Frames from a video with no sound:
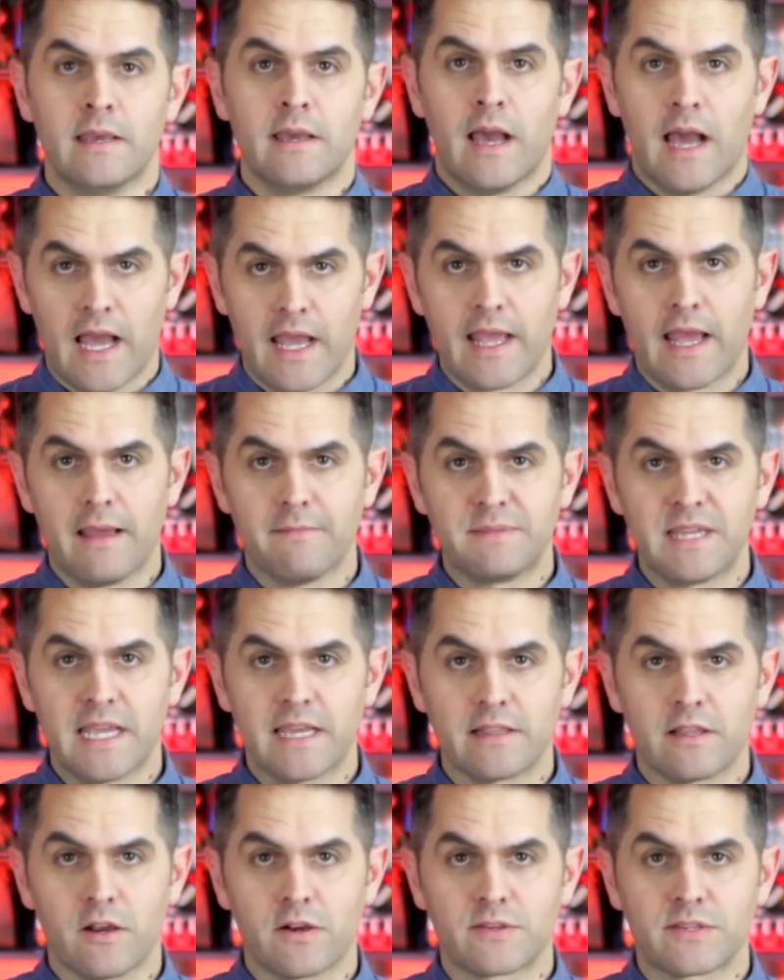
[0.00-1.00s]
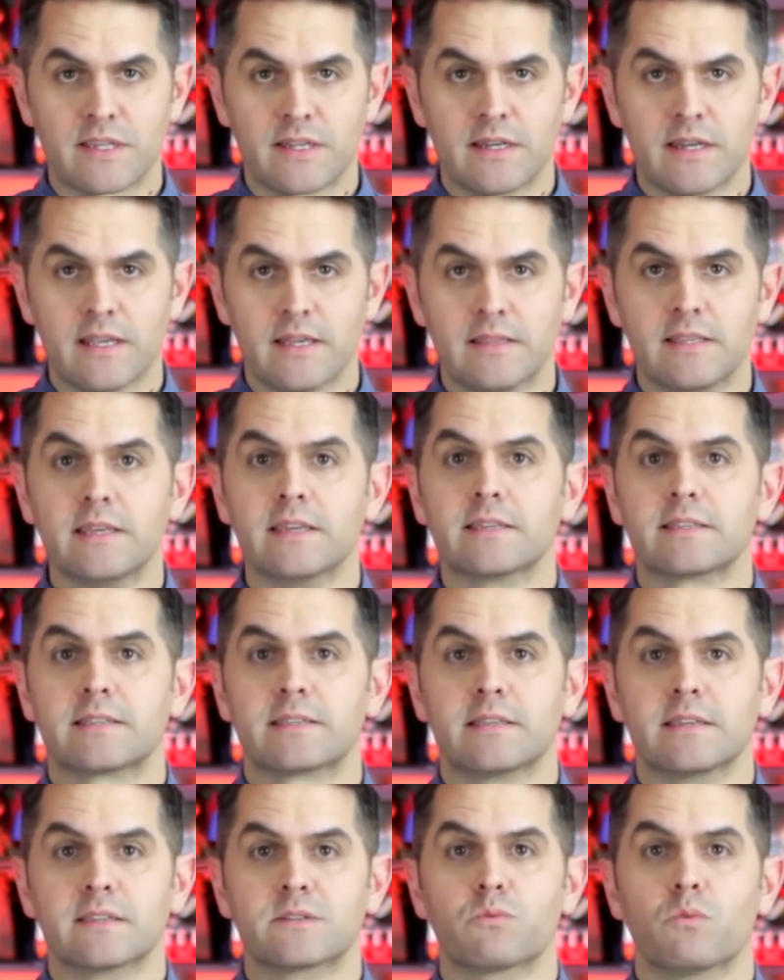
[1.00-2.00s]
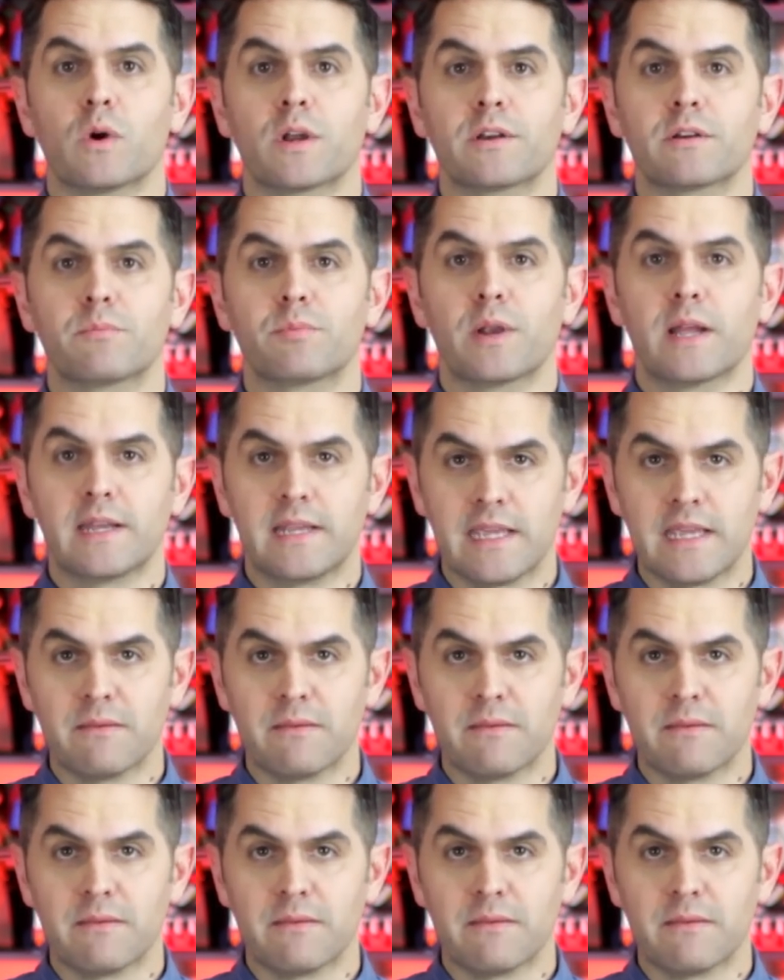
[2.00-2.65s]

Hi, I'm Dan Larson, and this is Wonder Bread